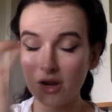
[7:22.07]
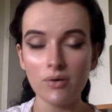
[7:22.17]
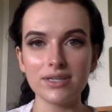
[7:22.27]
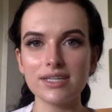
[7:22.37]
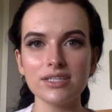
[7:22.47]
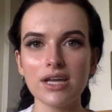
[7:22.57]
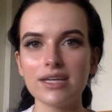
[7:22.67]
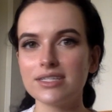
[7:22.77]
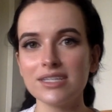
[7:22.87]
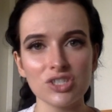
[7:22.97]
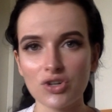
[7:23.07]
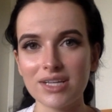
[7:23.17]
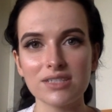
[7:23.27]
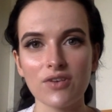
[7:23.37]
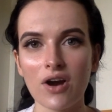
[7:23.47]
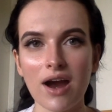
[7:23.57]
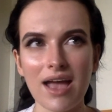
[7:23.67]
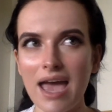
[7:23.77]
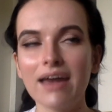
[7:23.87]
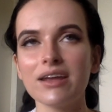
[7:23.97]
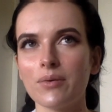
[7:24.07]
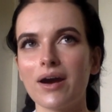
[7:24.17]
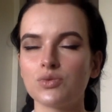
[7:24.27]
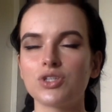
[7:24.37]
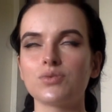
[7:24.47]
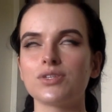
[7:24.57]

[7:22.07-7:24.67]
No, it didn't transfer anywhere, which